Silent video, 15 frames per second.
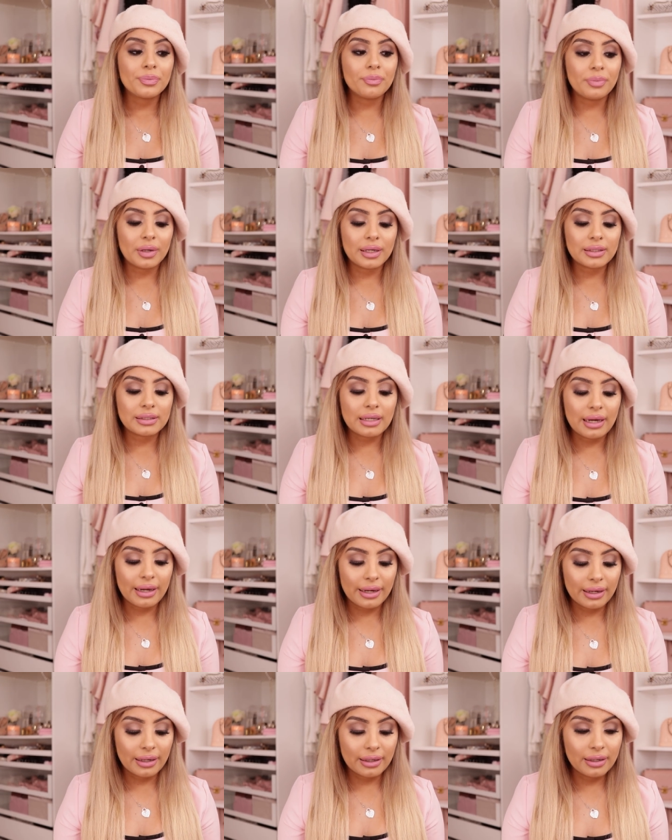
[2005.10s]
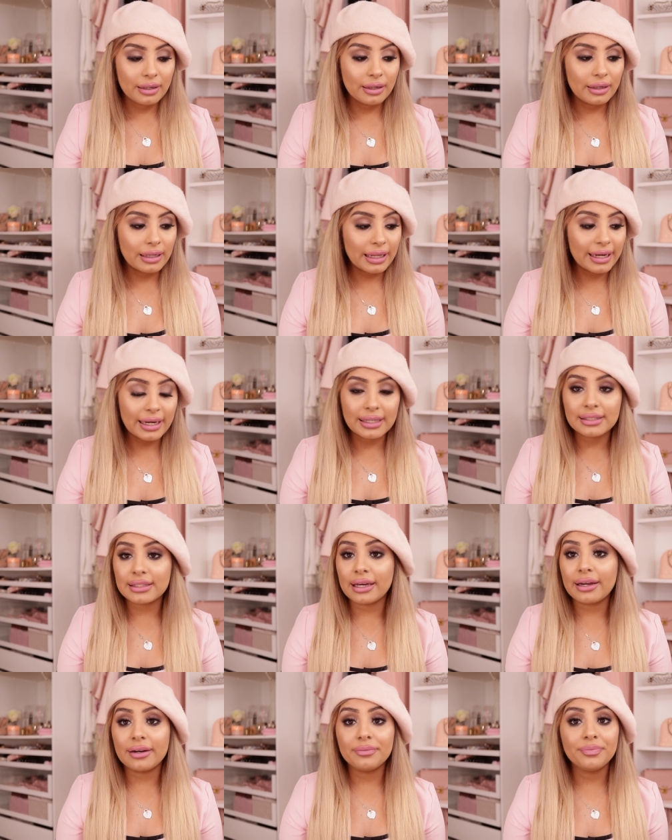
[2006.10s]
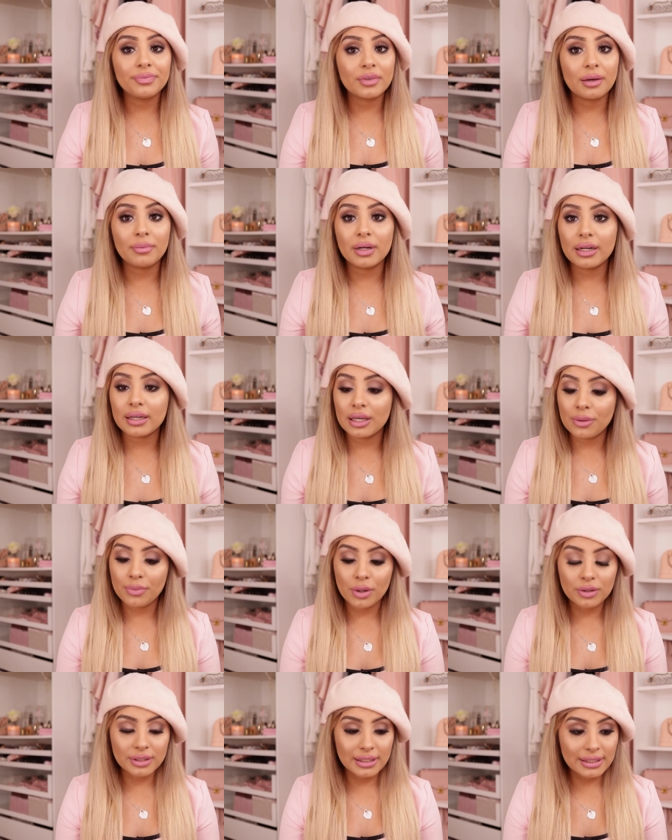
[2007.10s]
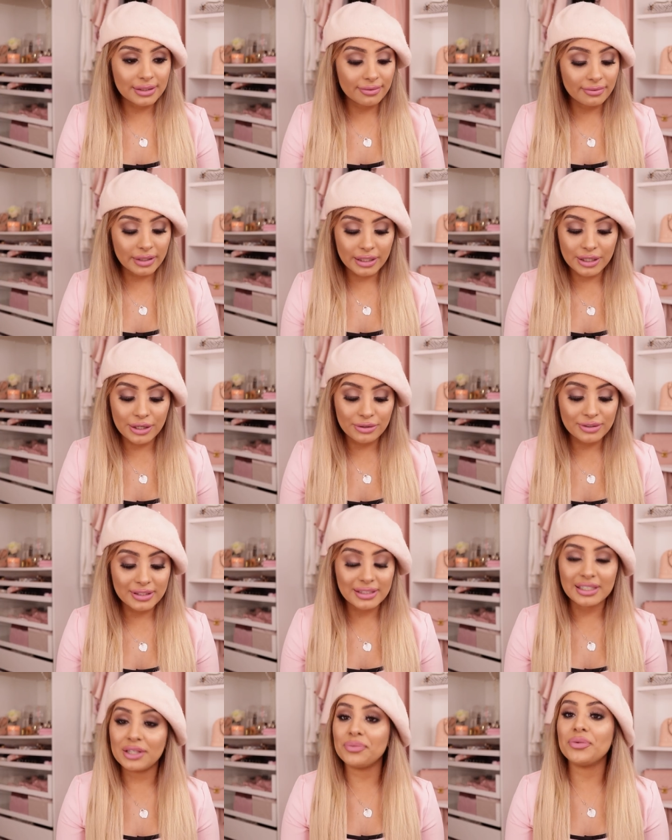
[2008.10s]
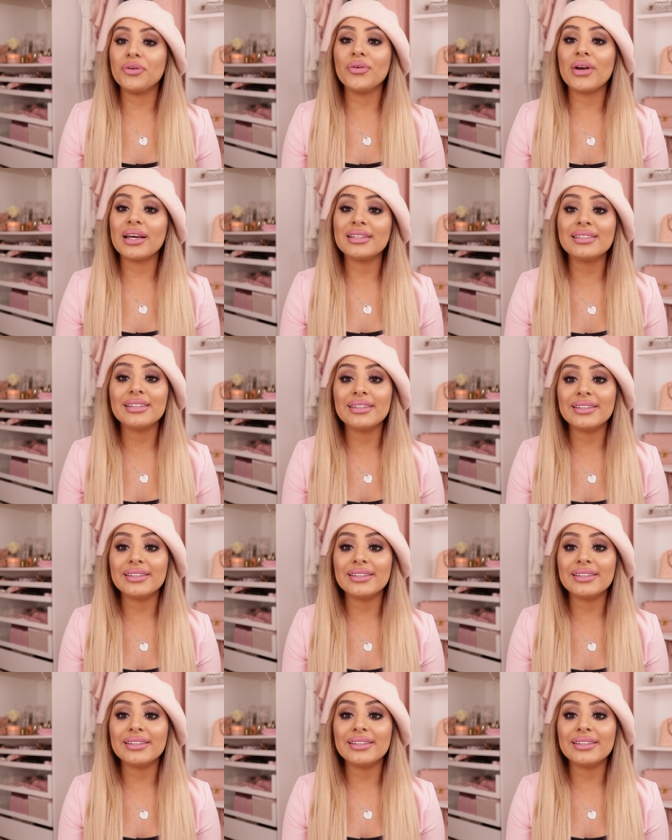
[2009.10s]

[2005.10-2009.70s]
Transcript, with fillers: but I like I said I'm gonna keep posting some videos to keep you guys